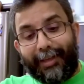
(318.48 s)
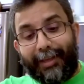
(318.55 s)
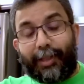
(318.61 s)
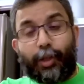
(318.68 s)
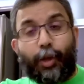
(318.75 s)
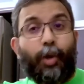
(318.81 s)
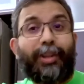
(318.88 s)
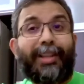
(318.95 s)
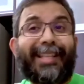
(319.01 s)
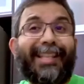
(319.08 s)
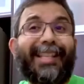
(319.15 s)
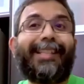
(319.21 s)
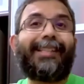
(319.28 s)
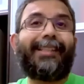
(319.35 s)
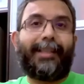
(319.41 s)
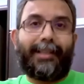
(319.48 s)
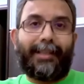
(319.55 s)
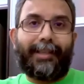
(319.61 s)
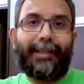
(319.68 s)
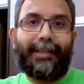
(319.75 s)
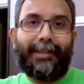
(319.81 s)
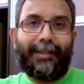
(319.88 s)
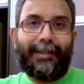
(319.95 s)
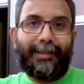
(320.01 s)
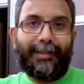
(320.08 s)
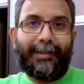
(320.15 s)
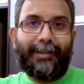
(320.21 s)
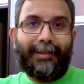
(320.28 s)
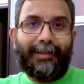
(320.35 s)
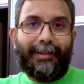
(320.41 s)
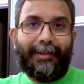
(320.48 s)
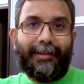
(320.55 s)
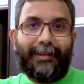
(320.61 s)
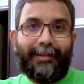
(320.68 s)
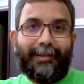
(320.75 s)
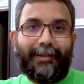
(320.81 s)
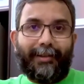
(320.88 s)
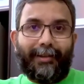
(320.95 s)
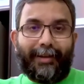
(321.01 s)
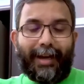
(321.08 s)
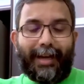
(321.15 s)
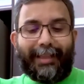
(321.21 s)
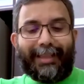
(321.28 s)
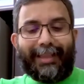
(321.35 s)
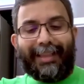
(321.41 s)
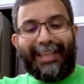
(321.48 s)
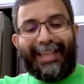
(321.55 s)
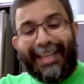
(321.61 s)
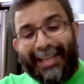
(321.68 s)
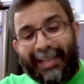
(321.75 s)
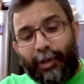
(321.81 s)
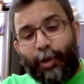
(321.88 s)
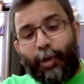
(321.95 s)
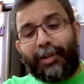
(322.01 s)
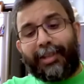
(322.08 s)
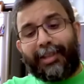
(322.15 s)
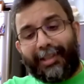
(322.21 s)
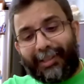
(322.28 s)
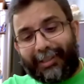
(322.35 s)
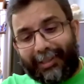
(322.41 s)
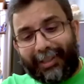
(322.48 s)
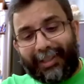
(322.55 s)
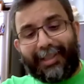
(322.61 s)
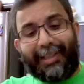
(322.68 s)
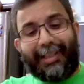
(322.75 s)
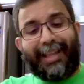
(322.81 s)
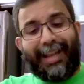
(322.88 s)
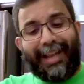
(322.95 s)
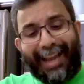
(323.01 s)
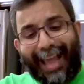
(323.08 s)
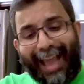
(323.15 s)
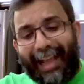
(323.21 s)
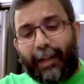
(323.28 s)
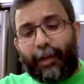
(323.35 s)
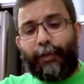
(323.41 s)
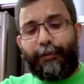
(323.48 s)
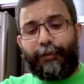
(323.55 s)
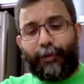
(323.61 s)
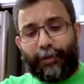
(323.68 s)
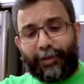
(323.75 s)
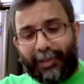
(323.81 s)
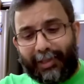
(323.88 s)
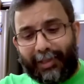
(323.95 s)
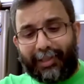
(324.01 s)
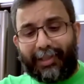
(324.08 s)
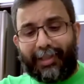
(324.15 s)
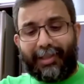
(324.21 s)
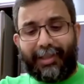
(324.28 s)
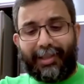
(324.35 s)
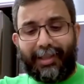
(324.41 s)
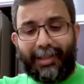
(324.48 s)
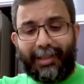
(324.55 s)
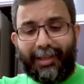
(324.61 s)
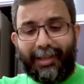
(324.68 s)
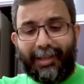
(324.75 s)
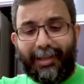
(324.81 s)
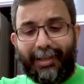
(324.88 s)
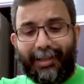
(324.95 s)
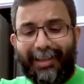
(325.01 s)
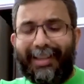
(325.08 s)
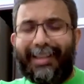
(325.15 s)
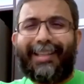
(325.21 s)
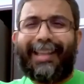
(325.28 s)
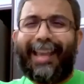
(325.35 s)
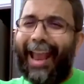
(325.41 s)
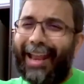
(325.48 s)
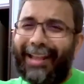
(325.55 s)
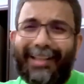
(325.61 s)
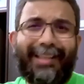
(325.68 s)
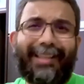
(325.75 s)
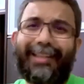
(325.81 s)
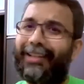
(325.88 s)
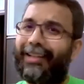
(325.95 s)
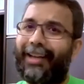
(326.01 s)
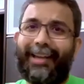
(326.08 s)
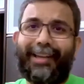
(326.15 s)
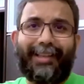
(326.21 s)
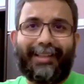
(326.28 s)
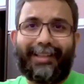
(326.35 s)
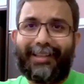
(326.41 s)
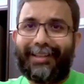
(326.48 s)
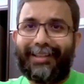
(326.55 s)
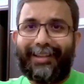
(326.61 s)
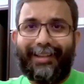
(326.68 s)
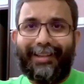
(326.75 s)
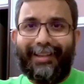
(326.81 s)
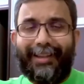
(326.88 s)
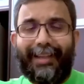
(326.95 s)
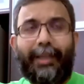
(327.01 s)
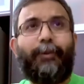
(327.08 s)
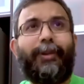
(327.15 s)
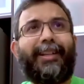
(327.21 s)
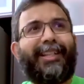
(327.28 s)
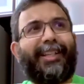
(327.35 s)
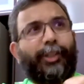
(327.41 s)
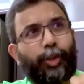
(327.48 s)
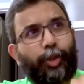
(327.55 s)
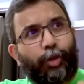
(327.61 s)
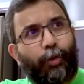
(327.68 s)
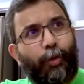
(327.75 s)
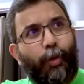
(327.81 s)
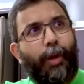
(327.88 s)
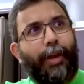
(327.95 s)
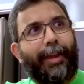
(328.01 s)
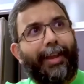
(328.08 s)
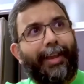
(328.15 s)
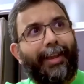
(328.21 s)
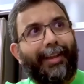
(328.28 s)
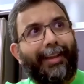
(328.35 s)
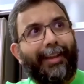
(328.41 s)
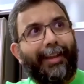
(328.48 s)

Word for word: is consistency. All right? Inconsistency, the lack of consistency is cancer, guys. It will destroy